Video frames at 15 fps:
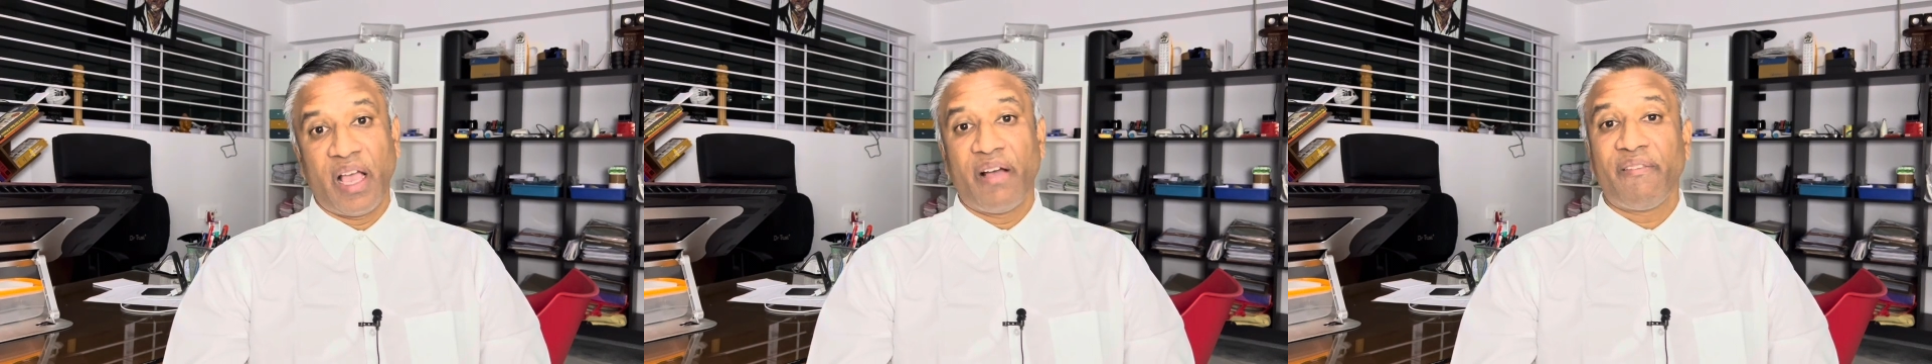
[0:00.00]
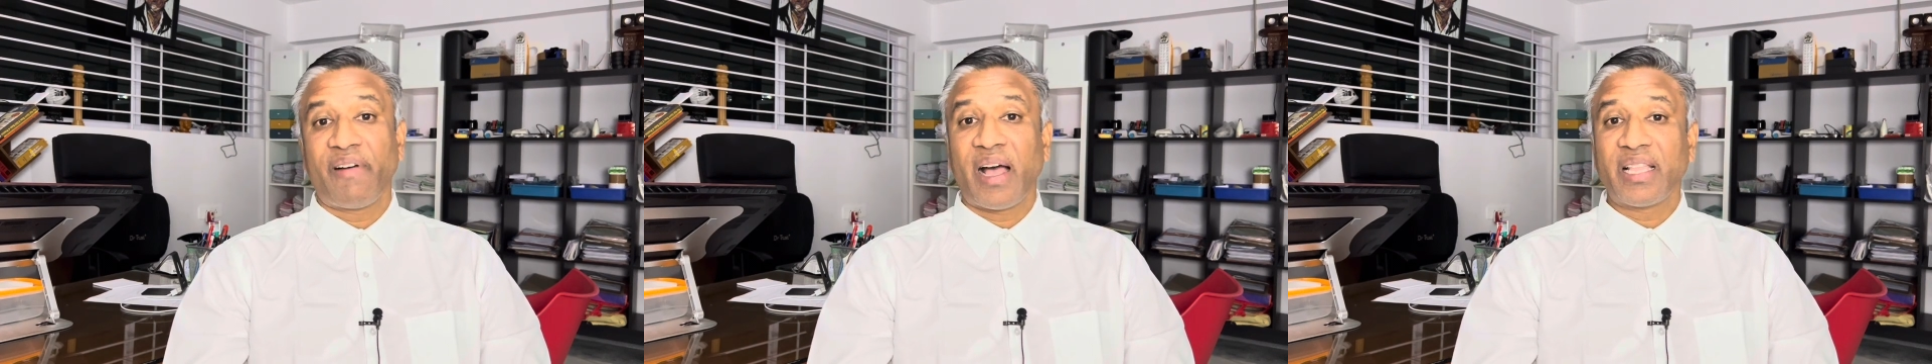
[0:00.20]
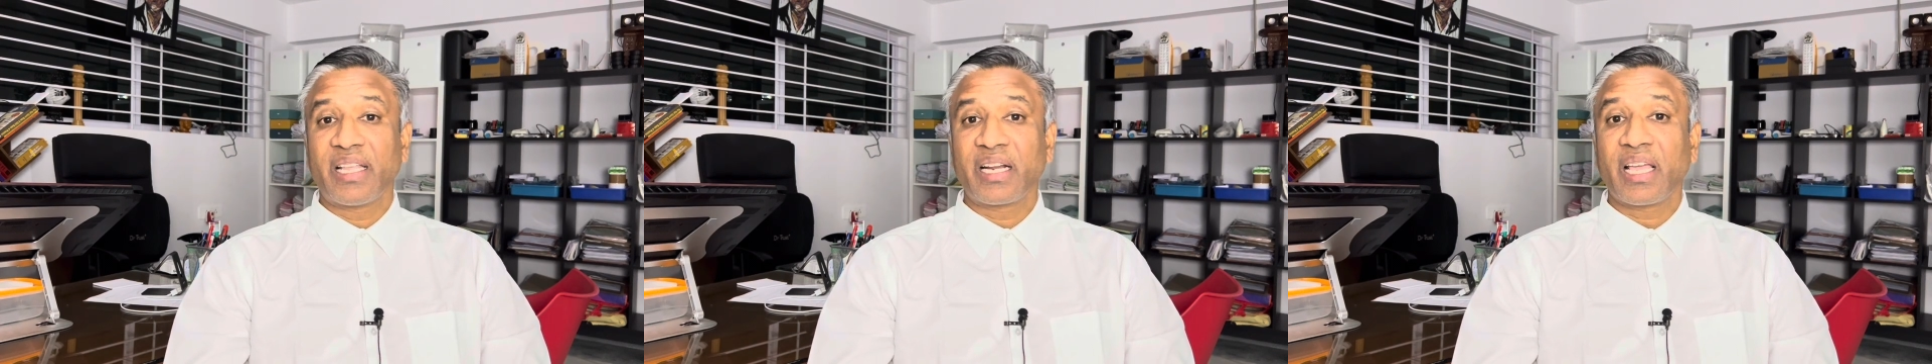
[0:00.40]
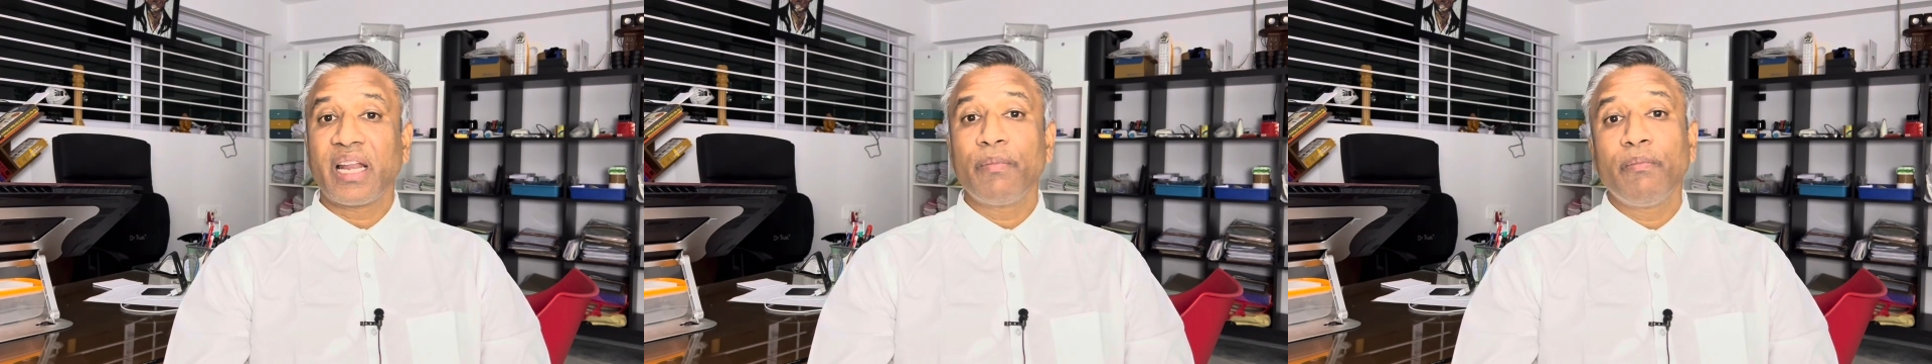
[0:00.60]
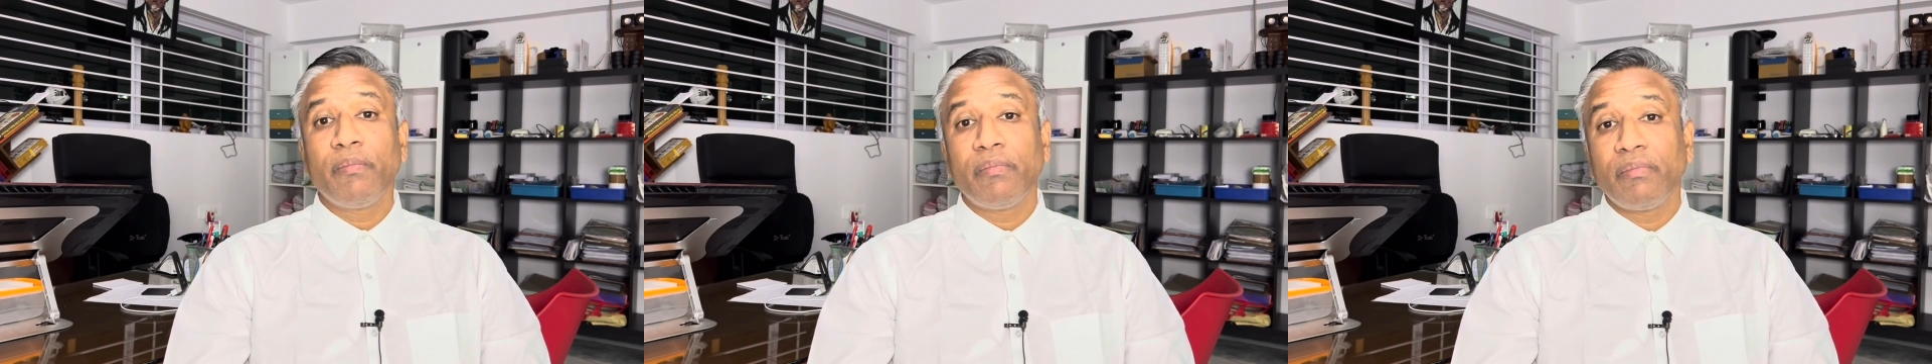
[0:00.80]
Father
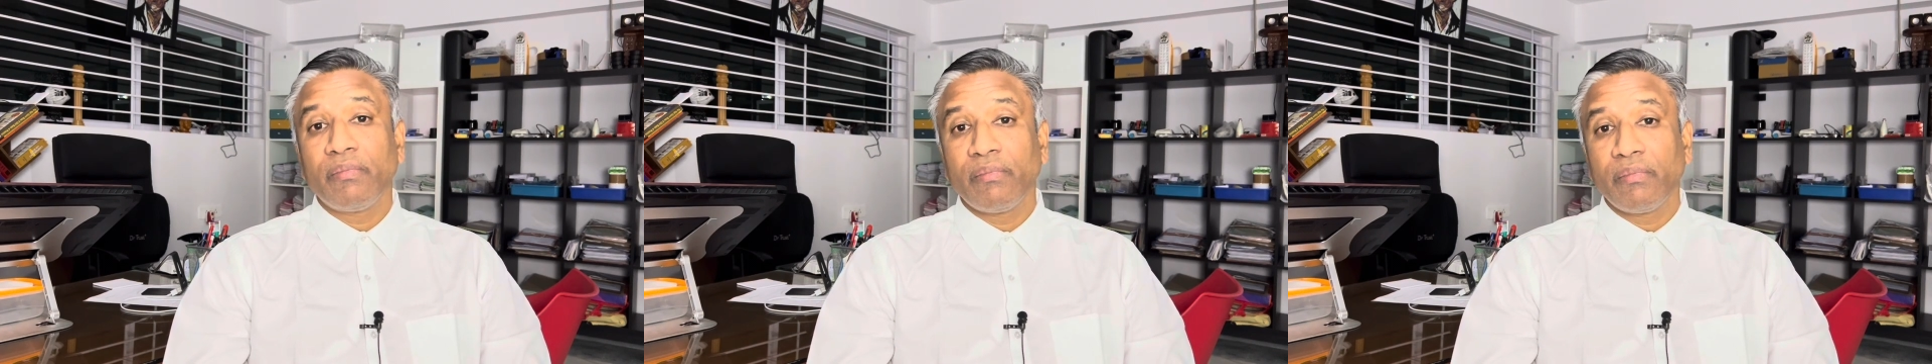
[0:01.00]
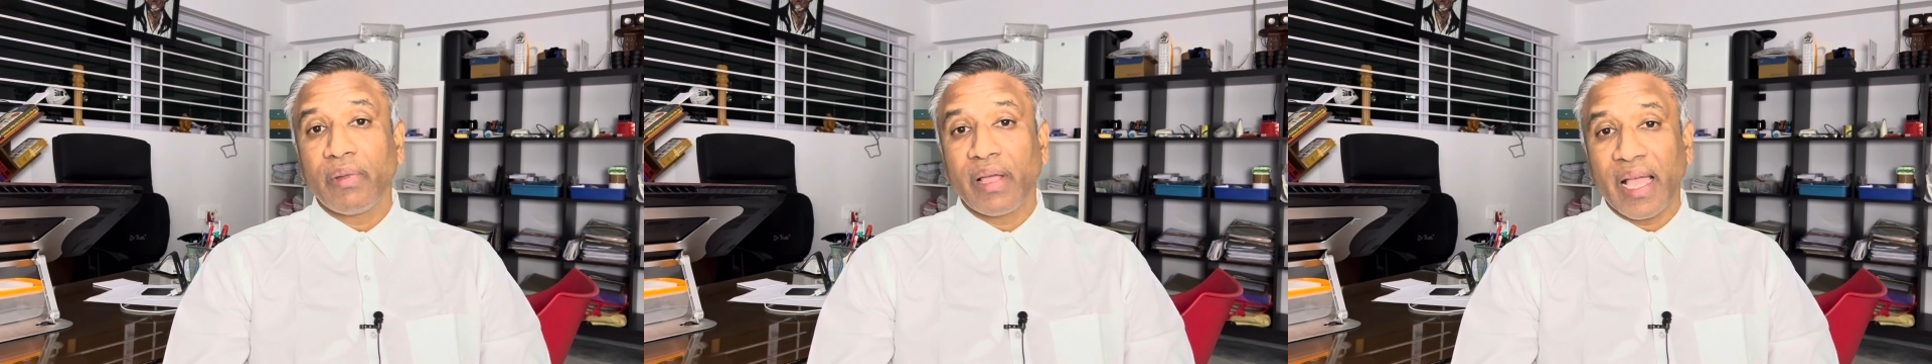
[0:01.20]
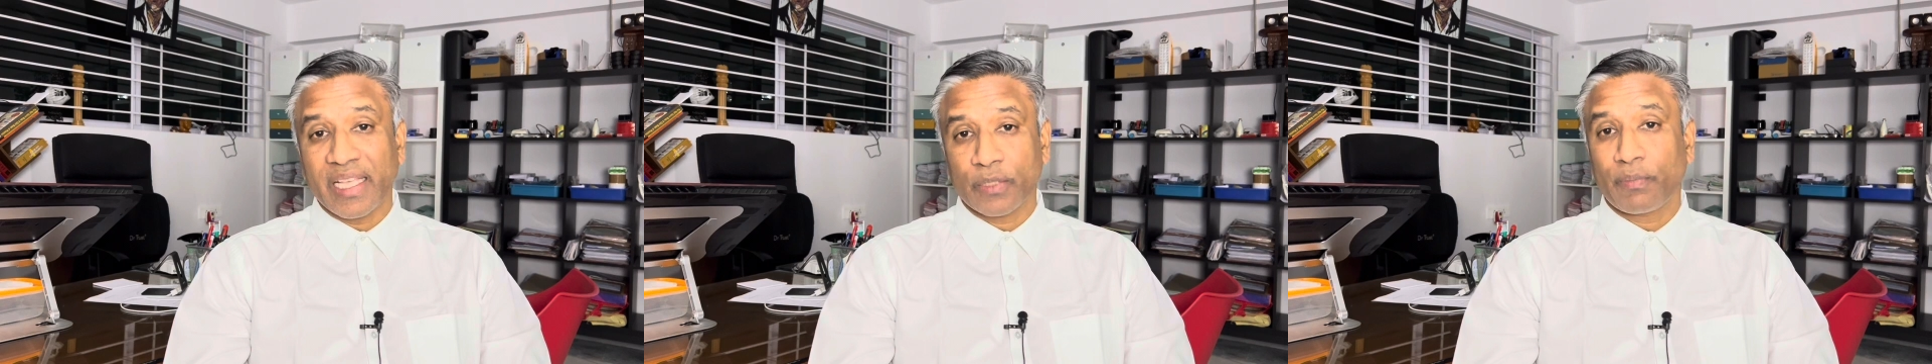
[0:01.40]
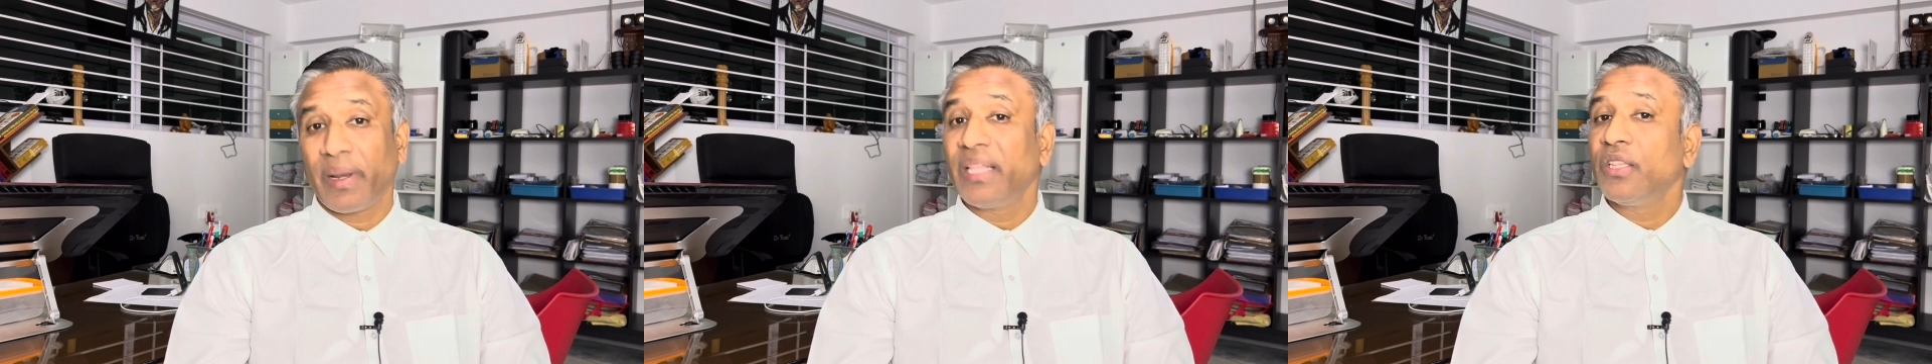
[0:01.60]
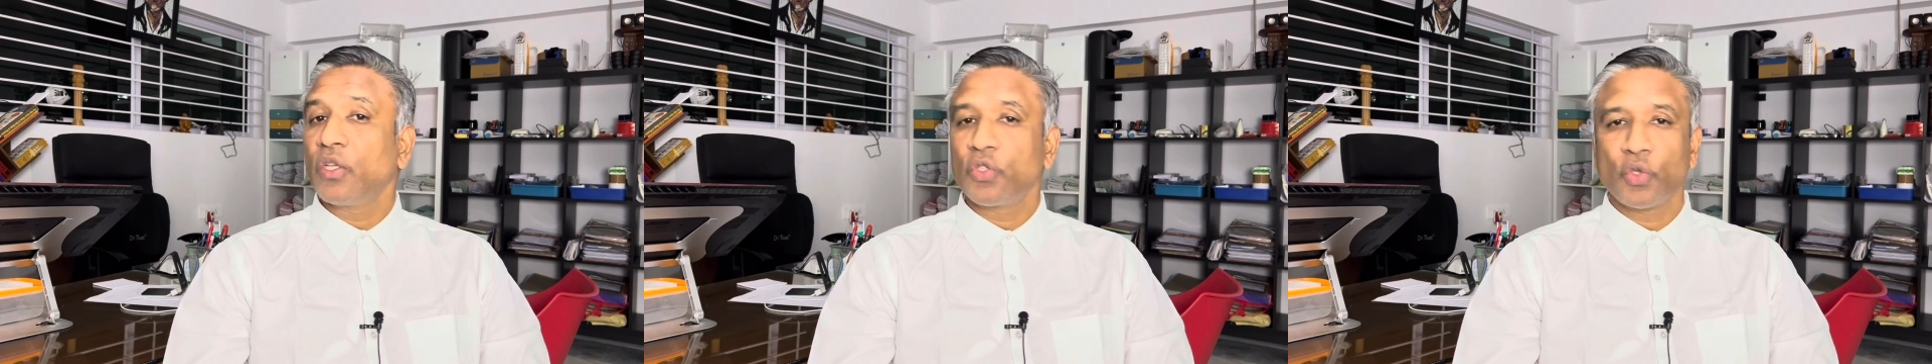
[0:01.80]
can
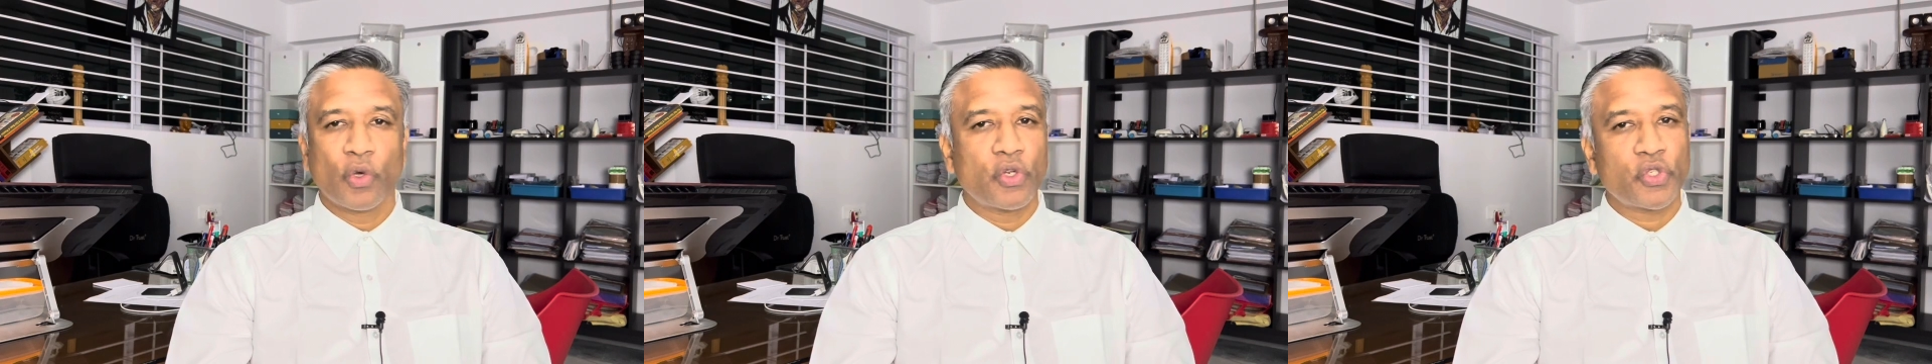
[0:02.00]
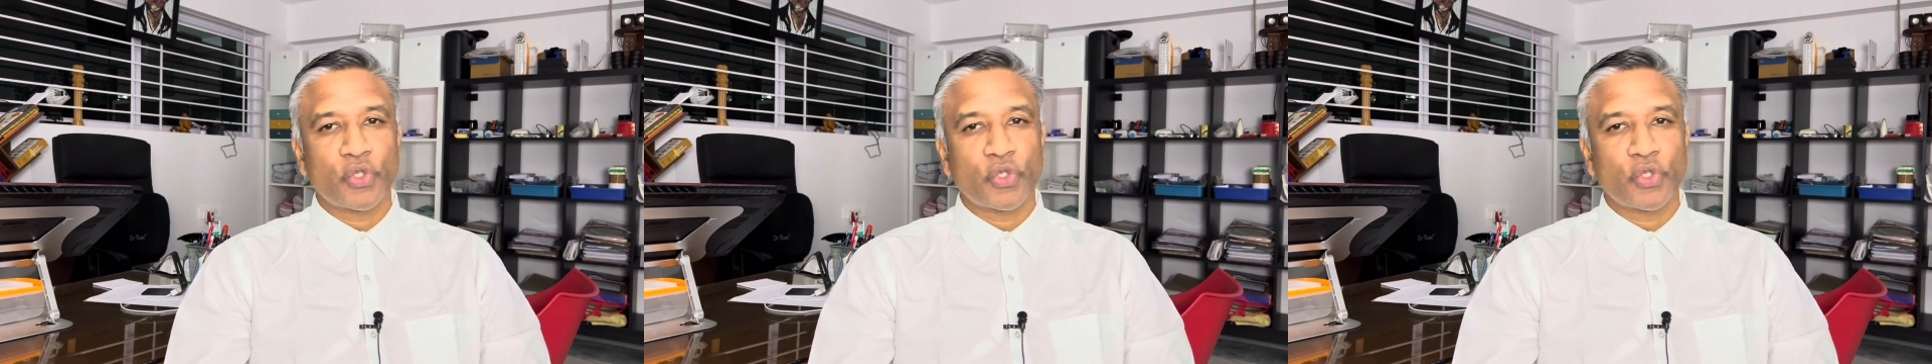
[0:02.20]
explain the source